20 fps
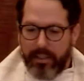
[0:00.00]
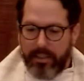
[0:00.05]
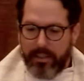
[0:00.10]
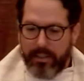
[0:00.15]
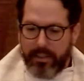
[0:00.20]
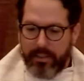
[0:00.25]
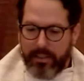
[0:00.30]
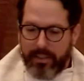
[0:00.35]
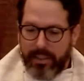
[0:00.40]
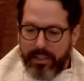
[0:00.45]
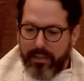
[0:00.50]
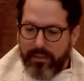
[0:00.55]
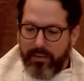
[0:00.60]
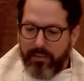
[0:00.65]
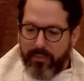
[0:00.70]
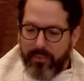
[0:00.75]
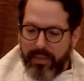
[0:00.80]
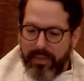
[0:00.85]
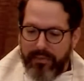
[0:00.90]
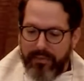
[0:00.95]
So
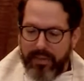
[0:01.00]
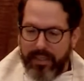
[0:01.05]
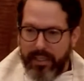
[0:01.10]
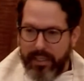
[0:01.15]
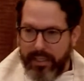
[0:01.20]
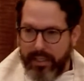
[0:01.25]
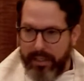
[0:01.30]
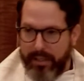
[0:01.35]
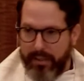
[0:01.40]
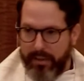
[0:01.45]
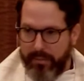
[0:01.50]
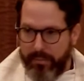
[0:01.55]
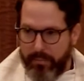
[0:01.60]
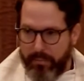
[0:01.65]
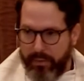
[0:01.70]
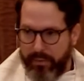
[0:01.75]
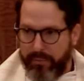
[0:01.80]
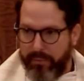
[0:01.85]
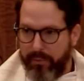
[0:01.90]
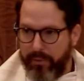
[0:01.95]
one of the
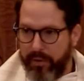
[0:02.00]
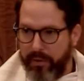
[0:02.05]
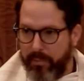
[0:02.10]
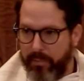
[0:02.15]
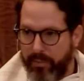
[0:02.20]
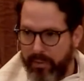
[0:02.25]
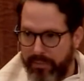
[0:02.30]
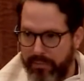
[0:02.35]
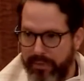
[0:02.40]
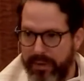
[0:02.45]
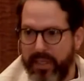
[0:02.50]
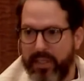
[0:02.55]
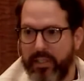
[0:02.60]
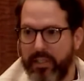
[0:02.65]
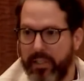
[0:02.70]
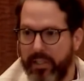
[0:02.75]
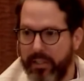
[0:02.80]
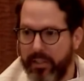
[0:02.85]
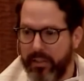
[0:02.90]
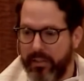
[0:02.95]
preferred
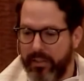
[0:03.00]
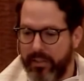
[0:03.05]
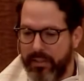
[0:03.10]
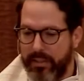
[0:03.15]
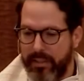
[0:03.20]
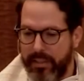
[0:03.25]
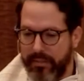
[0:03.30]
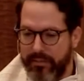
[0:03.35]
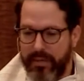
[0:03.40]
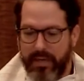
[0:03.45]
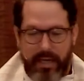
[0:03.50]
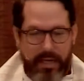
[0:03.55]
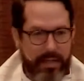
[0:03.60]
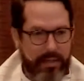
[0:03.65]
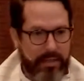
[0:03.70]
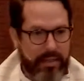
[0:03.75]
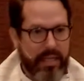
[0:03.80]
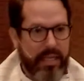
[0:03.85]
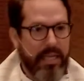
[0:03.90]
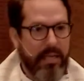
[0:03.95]
professions, if
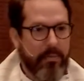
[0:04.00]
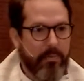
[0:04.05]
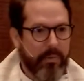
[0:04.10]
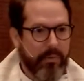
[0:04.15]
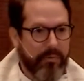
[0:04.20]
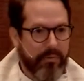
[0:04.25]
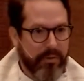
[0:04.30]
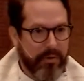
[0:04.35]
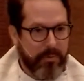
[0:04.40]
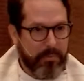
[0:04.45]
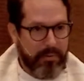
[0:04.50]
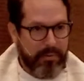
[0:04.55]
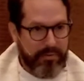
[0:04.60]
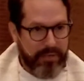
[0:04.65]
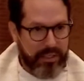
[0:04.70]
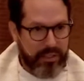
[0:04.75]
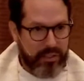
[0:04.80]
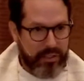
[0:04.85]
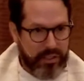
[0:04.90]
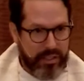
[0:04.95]
not the preferred
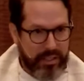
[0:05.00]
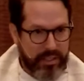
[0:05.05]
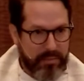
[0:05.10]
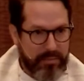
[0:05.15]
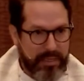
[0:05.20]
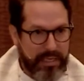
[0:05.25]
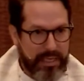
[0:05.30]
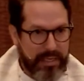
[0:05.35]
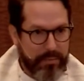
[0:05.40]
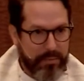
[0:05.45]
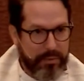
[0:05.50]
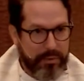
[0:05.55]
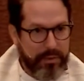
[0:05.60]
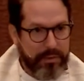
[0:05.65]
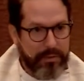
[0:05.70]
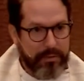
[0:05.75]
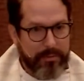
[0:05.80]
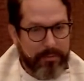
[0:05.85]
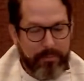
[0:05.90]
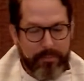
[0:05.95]
profession in the
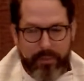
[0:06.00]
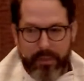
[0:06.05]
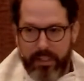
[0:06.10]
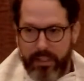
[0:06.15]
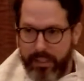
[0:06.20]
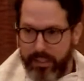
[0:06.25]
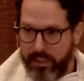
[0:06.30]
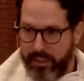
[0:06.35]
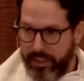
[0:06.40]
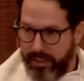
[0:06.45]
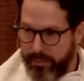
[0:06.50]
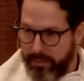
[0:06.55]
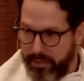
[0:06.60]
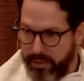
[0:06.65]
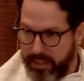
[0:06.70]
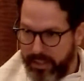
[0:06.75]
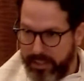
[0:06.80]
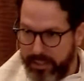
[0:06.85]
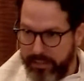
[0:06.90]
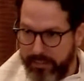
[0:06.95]
Bible, is
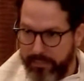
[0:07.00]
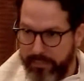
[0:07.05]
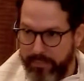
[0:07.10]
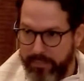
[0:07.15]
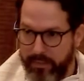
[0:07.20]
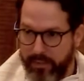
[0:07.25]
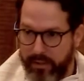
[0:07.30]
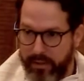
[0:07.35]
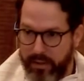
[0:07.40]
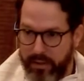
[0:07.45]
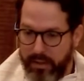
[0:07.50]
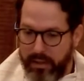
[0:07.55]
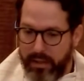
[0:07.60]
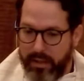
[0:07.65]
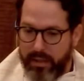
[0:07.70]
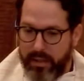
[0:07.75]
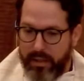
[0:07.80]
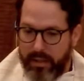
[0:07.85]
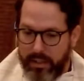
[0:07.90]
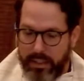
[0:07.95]
shepherding.
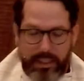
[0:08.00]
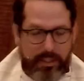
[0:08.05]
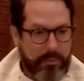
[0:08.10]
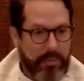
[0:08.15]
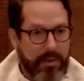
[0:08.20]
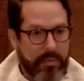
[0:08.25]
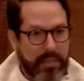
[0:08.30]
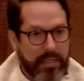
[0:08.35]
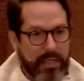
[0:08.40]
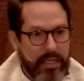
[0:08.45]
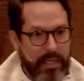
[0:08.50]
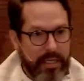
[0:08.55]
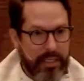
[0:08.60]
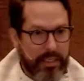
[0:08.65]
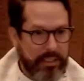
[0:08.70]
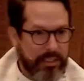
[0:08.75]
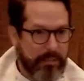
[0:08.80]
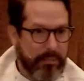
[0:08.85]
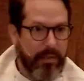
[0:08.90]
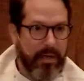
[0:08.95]
And that's probably not a
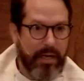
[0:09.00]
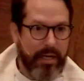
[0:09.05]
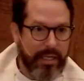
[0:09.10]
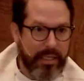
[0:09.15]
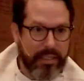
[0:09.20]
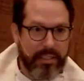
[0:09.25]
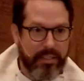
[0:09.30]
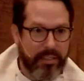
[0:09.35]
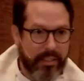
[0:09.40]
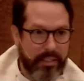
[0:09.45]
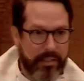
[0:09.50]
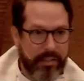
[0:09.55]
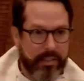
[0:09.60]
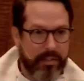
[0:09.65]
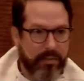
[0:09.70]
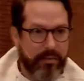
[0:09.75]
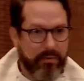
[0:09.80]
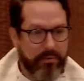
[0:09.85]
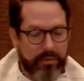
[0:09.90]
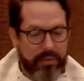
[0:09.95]
surprise to
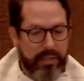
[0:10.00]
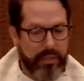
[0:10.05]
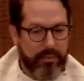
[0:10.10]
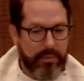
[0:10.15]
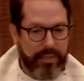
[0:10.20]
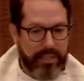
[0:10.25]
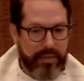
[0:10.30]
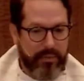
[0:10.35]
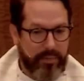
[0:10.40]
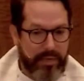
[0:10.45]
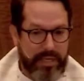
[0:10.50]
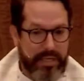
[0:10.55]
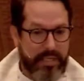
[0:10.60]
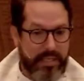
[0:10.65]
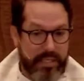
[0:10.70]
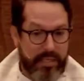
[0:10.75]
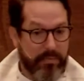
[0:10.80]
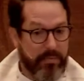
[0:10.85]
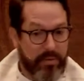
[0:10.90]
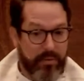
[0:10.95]
you, for anyone that reads
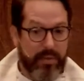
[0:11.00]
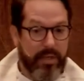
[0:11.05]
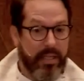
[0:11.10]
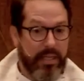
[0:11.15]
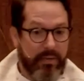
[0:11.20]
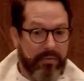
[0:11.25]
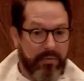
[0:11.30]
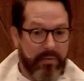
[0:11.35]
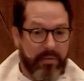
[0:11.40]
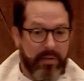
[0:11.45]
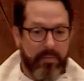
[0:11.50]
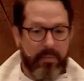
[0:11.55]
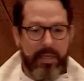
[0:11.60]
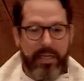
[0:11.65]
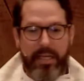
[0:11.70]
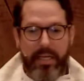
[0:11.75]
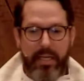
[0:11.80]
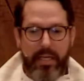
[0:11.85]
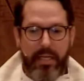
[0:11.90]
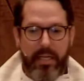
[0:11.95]
it, but really from the
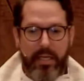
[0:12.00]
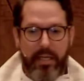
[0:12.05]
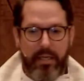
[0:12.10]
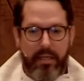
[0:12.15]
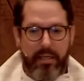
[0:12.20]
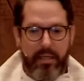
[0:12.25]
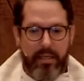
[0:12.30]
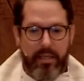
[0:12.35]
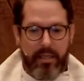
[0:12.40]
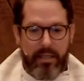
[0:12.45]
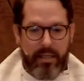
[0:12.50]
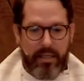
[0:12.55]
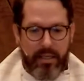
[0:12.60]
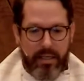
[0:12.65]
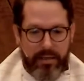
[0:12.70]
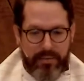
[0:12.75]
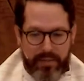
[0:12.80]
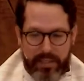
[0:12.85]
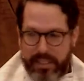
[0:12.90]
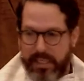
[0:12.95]
beginning
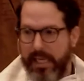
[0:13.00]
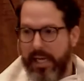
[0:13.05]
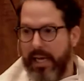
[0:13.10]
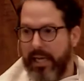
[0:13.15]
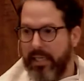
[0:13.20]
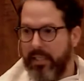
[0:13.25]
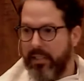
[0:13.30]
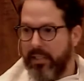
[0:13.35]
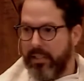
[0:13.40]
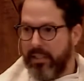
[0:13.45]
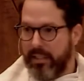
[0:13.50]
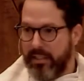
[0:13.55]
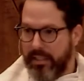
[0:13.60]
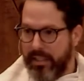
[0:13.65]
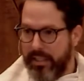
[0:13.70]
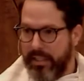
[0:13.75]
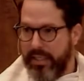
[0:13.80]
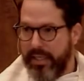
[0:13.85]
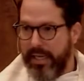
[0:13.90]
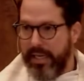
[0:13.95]
of the text
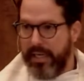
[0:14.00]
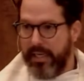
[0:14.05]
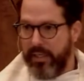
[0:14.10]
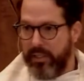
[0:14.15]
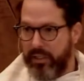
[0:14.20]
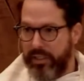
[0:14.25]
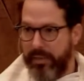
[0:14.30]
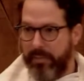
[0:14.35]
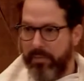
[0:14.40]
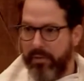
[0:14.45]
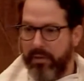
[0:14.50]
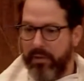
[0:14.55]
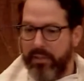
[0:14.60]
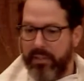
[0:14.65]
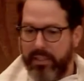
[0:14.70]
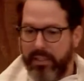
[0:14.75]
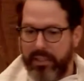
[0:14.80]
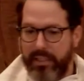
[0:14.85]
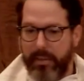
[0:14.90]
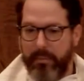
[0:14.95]
until the end, shepherds
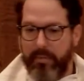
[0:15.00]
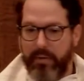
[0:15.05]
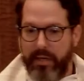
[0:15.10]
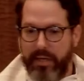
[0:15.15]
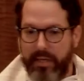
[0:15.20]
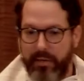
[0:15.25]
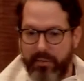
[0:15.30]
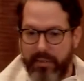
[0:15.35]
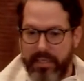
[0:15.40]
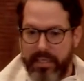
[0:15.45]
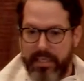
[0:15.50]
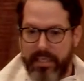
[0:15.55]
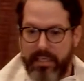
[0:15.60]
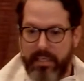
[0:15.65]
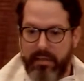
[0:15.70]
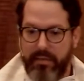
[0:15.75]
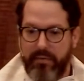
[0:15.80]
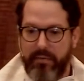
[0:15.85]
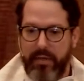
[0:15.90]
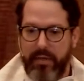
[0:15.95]
and shepherding
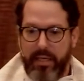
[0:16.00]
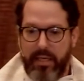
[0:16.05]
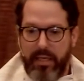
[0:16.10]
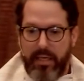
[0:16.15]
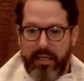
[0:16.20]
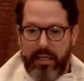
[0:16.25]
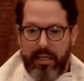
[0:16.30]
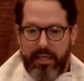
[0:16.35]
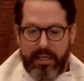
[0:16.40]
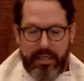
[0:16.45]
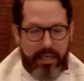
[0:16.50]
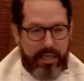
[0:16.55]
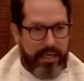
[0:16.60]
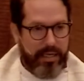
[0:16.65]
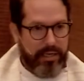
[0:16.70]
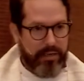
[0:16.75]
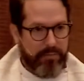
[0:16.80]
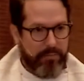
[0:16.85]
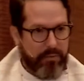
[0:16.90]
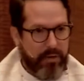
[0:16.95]
receive a
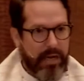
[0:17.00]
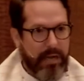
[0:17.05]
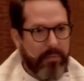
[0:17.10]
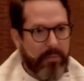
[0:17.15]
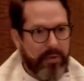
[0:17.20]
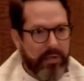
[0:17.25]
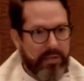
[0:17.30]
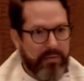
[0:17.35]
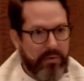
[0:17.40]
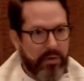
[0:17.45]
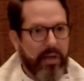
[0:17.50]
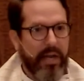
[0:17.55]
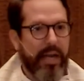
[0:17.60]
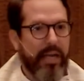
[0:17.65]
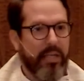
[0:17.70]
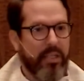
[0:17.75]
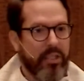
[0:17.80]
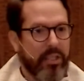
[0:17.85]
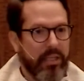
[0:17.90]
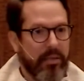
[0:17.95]
kind of primary
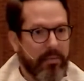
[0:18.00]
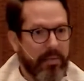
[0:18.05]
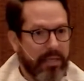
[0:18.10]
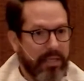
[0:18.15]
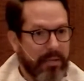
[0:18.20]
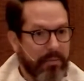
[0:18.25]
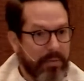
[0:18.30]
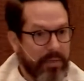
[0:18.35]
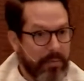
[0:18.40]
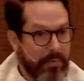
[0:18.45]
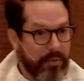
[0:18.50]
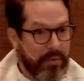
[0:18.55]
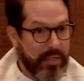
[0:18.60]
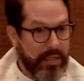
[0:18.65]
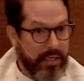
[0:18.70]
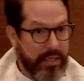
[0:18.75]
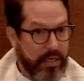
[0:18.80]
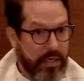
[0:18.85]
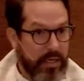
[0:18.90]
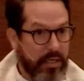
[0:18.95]
vocation among the people
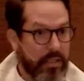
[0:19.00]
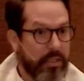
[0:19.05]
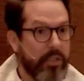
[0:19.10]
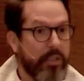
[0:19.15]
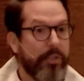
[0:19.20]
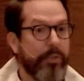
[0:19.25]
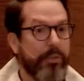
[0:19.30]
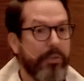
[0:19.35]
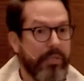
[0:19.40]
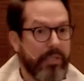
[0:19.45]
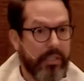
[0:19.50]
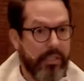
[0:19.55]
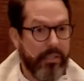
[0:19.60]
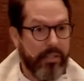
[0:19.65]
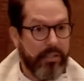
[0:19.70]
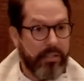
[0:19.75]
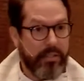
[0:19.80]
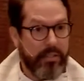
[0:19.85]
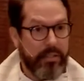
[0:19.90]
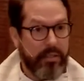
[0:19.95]
that God
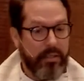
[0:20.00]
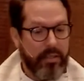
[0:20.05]
chooses.